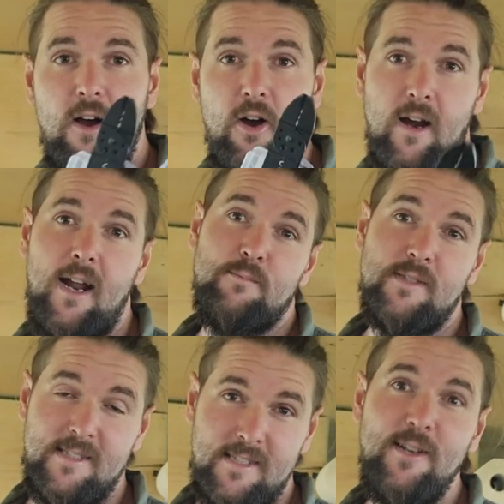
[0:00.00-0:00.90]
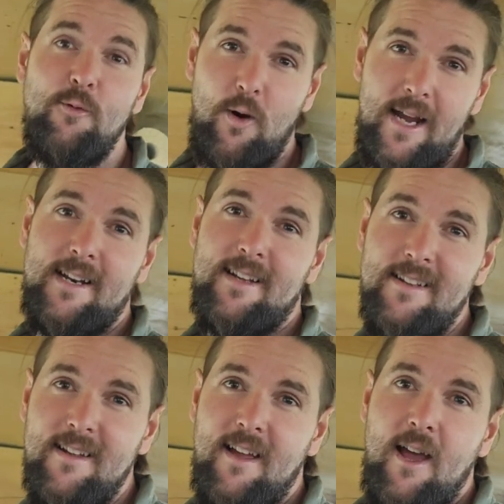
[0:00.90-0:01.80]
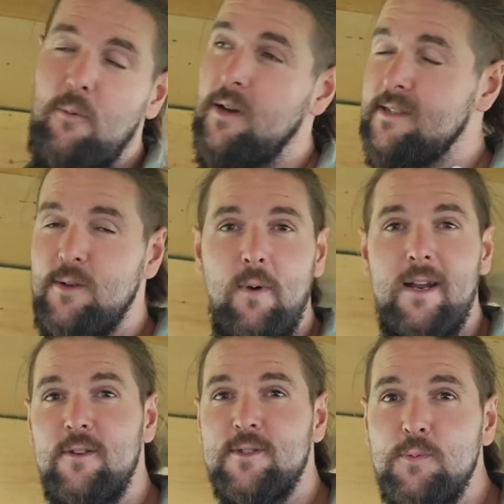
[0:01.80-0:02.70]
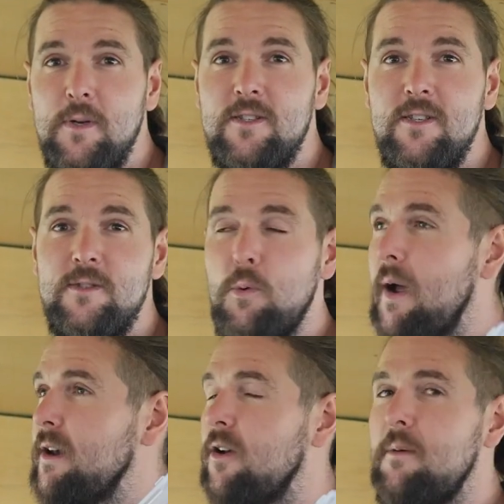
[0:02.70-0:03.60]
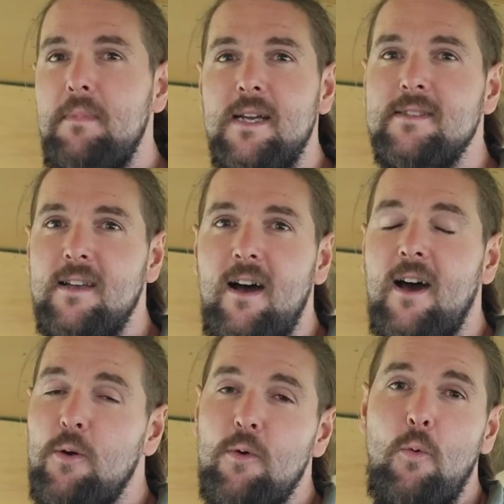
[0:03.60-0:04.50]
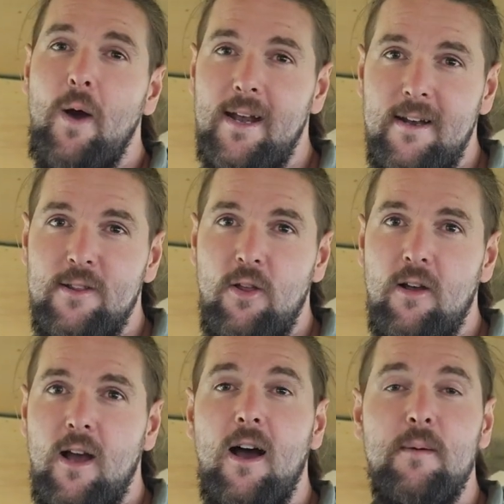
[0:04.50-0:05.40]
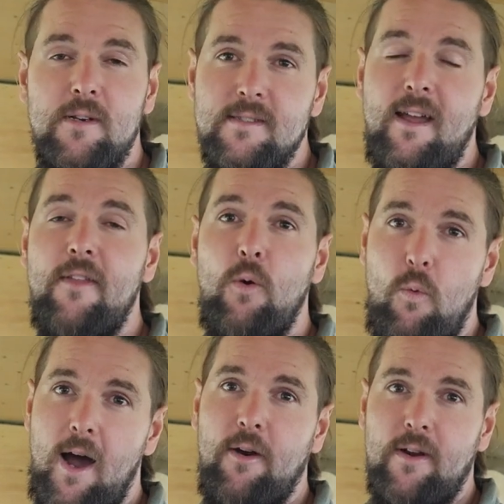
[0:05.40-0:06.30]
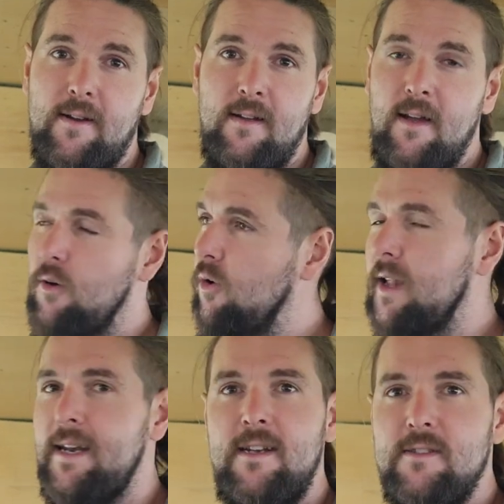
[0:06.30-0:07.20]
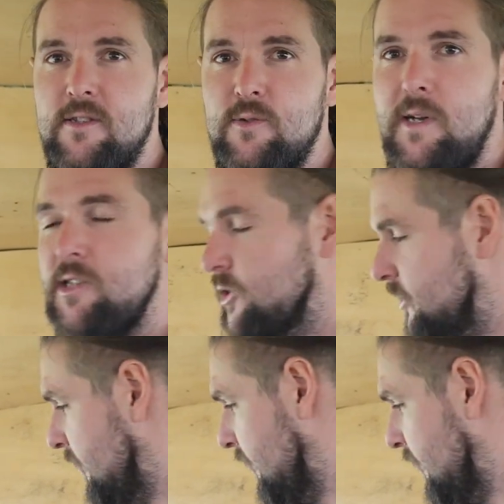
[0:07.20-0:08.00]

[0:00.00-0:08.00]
Alright, I'm sick of waiting. We're still waiting on switches, we're waiting on a mixer. I don't want to wait any longer. I'm going to start the wiring. All I need is the switch.